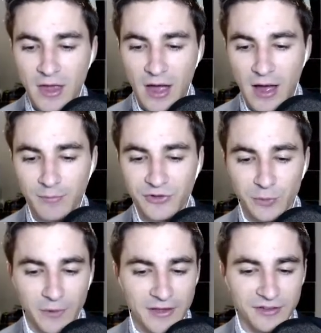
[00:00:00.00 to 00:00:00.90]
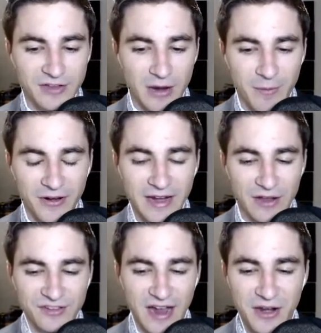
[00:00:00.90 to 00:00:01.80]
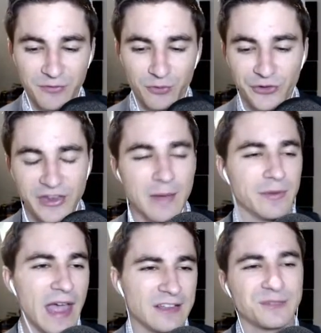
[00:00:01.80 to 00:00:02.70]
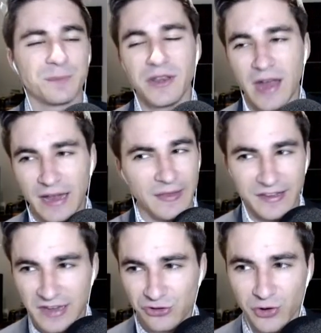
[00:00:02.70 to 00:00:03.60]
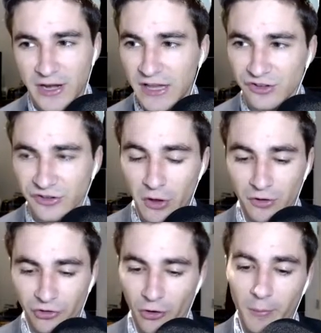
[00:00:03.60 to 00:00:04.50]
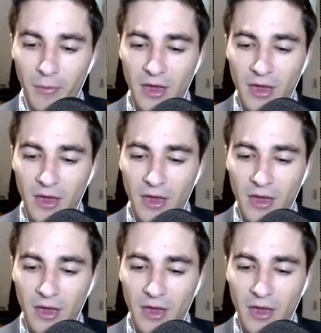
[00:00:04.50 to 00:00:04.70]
Do you play the stock market outside of RuneScape? Yes, but not like day trading, just long term.